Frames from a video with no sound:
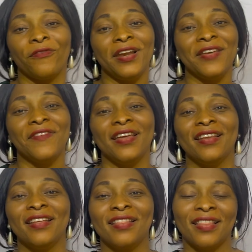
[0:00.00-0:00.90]

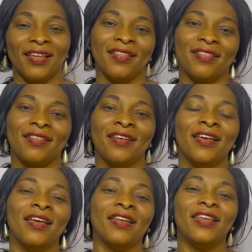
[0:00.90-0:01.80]
living things.
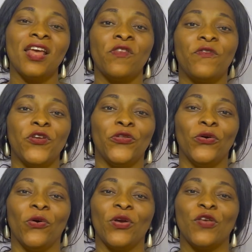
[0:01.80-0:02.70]
This
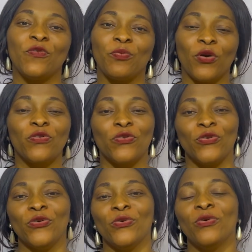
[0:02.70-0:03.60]
video is brought to
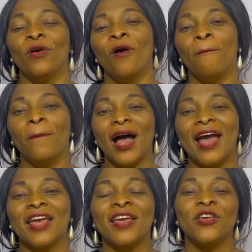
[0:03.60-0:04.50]
you
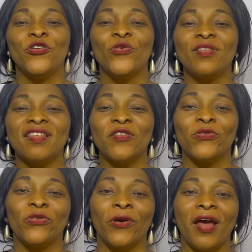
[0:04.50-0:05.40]
by UC
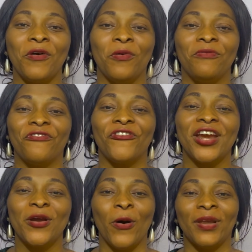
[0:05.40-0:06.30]
Tutorial Home
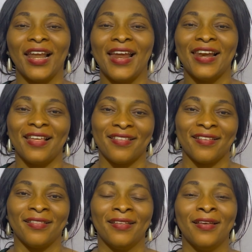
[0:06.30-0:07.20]
Free Online
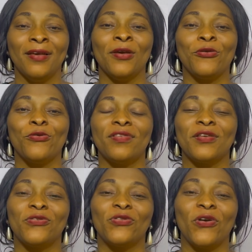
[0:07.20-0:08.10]
Lesson.
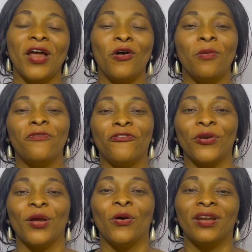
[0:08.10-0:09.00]
UC Tutorial Home
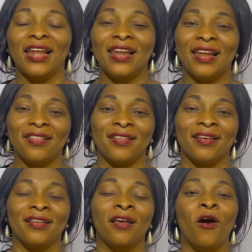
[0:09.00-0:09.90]
Free Online
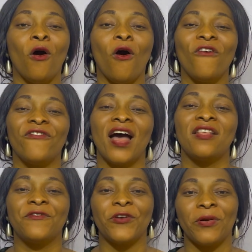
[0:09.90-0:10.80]
Lesson
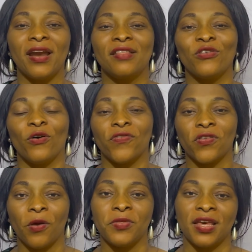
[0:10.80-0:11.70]
offers variety of
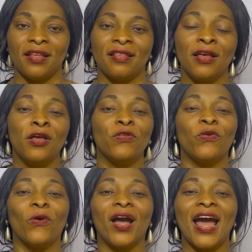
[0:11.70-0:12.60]
subjects,
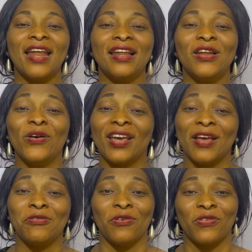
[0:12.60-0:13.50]
so kindly
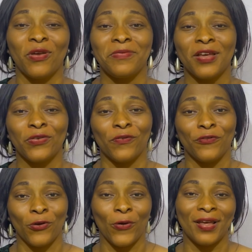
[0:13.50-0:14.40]
locate your subject of
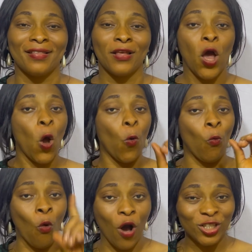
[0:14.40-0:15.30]
choice,
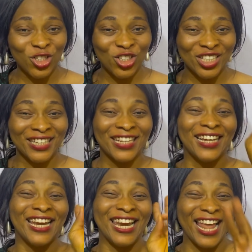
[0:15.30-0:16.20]
watch,
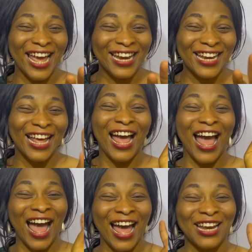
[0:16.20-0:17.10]
learn,
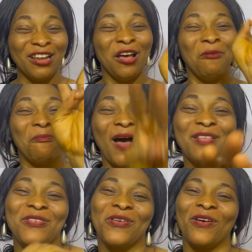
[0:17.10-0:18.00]
and
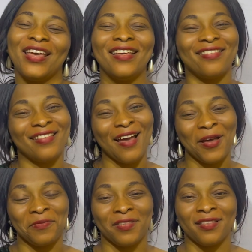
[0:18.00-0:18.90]
pass your
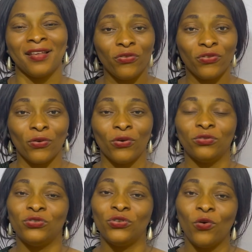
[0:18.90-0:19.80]
exams. Also,
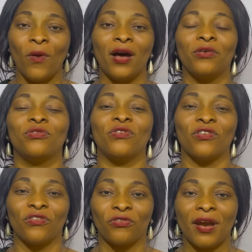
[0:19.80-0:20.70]
do well to
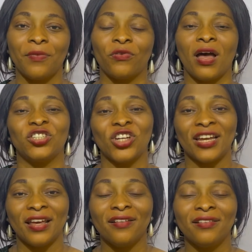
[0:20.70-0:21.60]
subscribe to our
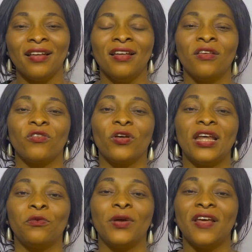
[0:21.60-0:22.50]
channel so
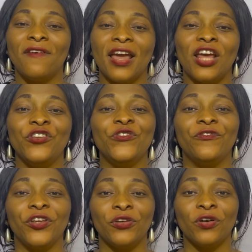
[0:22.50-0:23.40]
that whenever a new
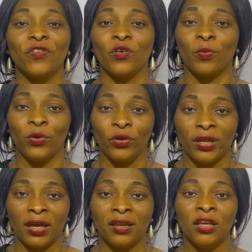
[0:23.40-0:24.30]
video is
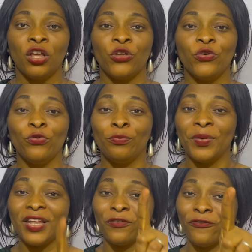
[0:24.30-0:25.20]
uploaded, you will
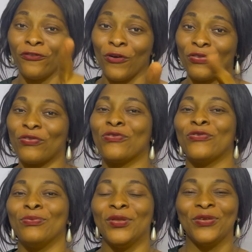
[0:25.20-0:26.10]
be the first to
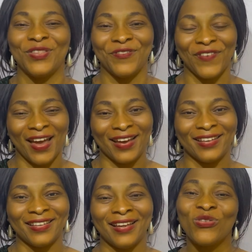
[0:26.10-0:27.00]
be notified.
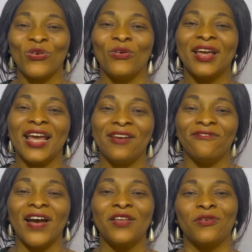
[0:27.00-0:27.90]
So
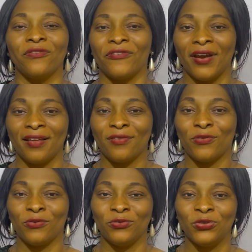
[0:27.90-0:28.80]
invite your friends
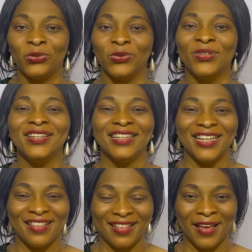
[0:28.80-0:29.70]
to do the
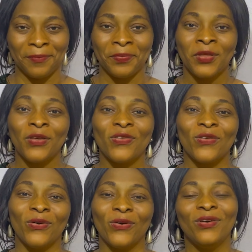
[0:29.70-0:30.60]
same.
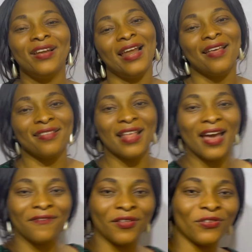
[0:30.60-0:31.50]
So let's
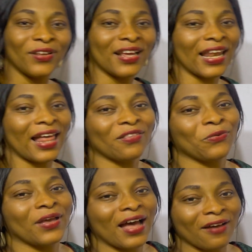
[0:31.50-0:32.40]
dive into the class
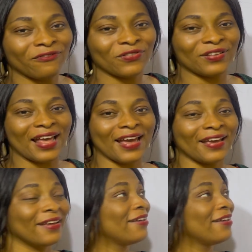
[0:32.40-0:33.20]
we have today.